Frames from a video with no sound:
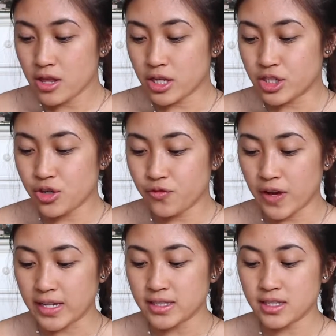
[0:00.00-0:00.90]
the Too
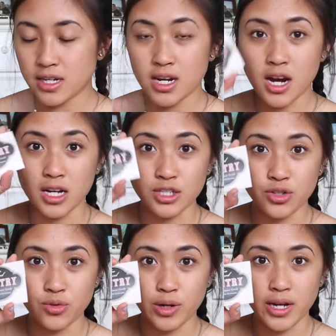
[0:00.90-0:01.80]
Faced
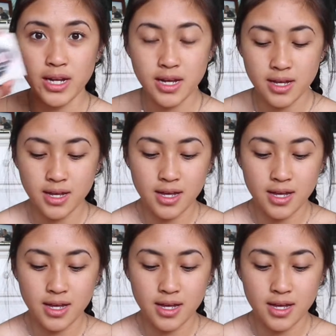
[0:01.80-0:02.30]
Country,